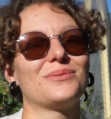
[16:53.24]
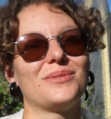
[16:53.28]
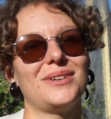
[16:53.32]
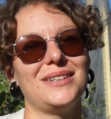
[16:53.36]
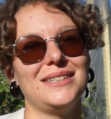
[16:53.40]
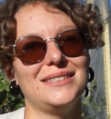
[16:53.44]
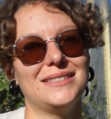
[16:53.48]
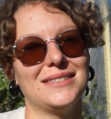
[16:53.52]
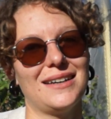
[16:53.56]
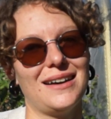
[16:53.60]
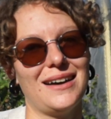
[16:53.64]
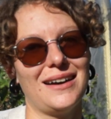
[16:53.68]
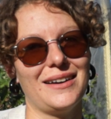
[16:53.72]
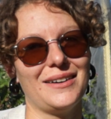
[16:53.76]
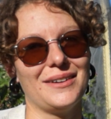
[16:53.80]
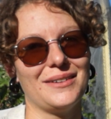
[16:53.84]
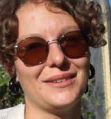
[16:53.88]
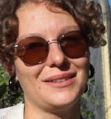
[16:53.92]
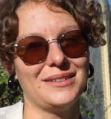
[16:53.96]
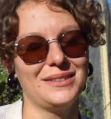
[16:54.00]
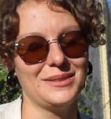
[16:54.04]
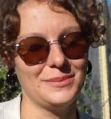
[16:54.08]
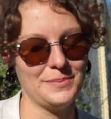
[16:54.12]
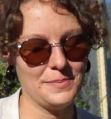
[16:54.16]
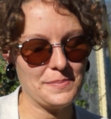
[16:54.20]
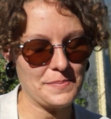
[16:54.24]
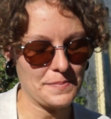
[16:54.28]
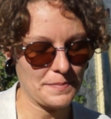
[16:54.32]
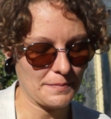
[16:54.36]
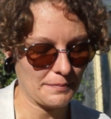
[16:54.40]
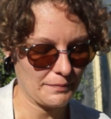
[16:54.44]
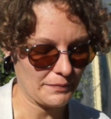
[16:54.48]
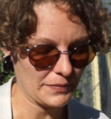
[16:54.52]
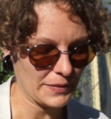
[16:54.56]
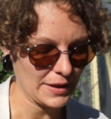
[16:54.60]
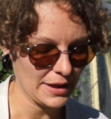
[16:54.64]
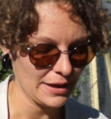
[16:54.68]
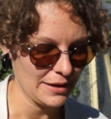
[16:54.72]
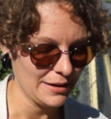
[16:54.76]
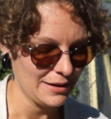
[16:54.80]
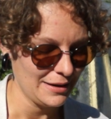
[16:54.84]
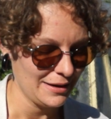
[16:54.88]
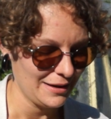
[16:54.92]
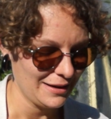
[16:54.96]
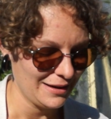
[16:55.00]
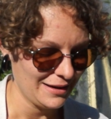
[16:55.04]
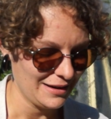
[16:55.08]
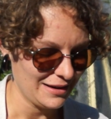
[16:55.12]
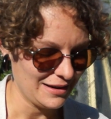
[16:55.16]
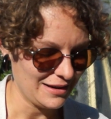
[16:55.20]
really tired
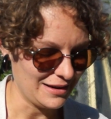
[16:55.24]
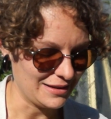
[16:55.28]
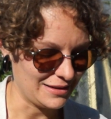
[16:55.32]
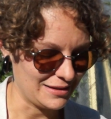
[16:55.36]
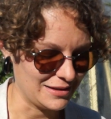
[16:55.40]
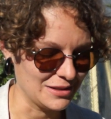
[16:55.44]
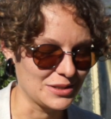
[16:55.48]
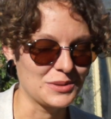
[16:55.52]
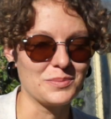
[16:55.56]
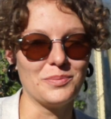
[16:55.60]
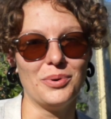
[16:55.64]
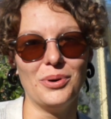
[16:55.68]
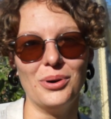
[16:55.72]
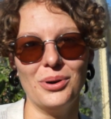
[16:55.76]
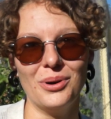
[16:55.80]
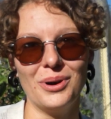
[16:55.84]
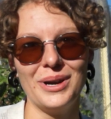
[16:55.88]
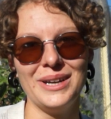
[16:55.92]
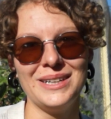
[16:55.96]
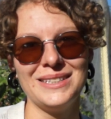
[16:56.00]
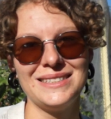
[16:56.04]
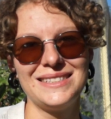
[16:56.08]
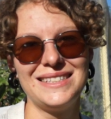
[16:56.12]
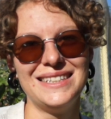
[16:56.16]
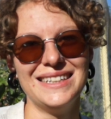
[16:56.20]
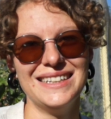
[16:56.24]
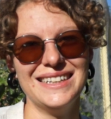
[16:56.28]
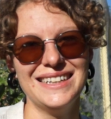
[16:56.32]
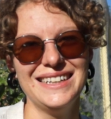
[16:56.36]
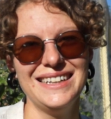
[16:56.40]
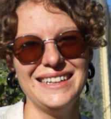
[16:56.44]
at this point.